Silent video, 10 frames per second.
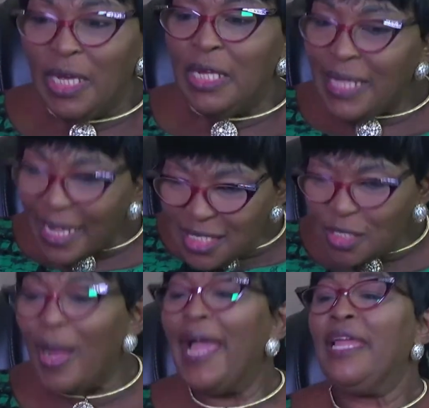That's
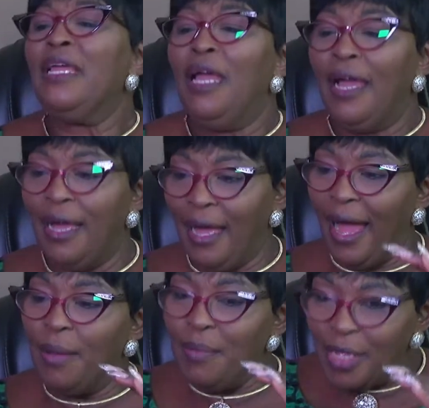why
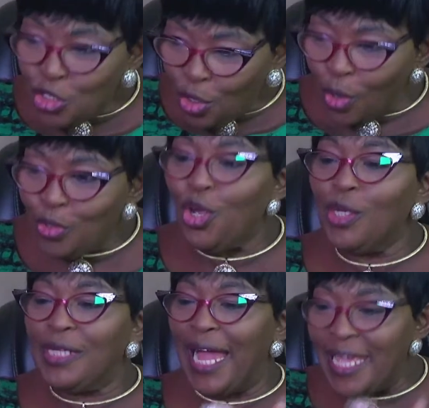I'm a doctor
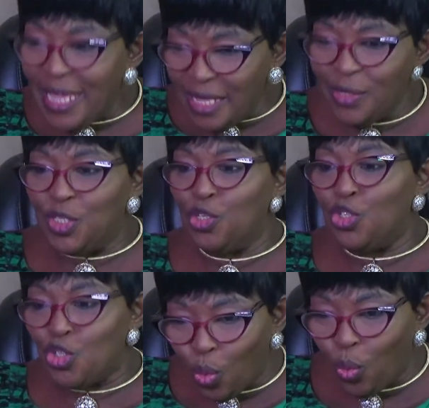that heals the
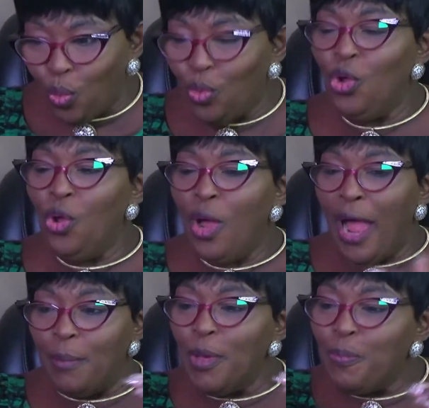soul.
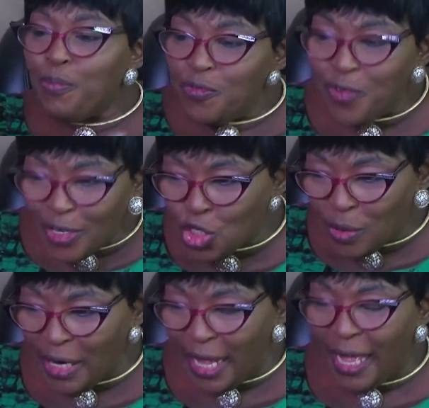I'm a
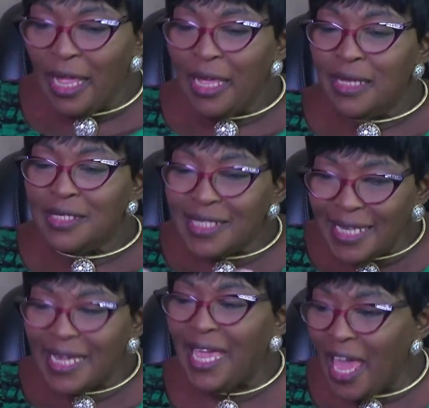professional.
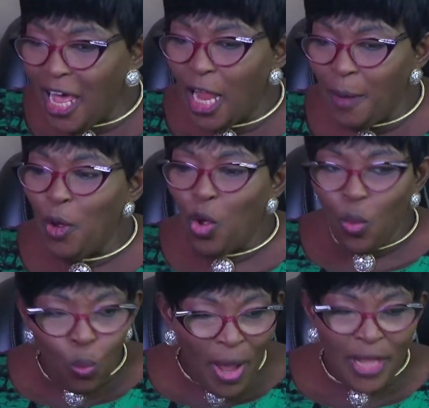Seek help
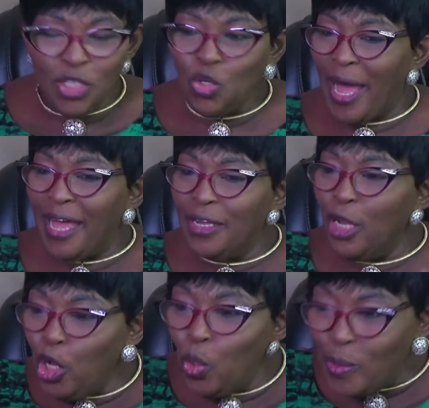when you are
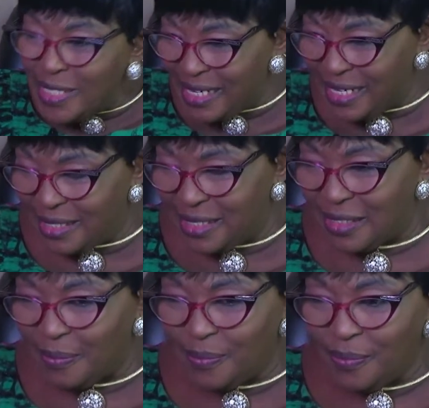losing it.
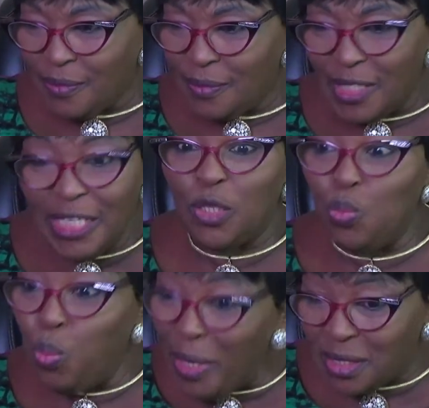It's
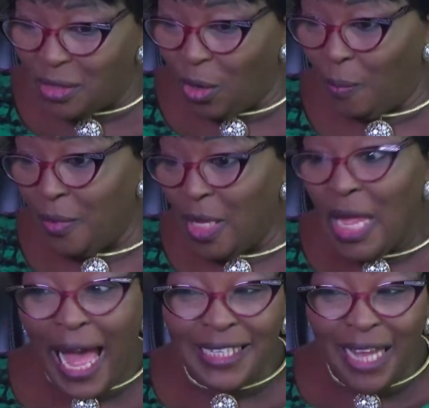wisdom,
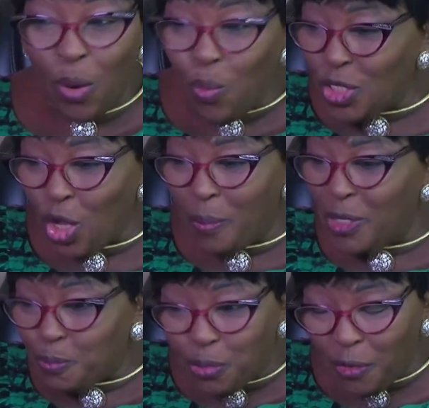and that wisdom is
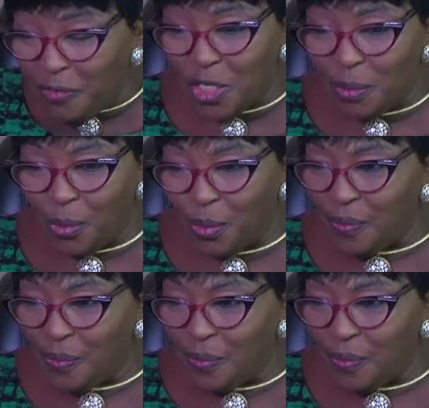profitable.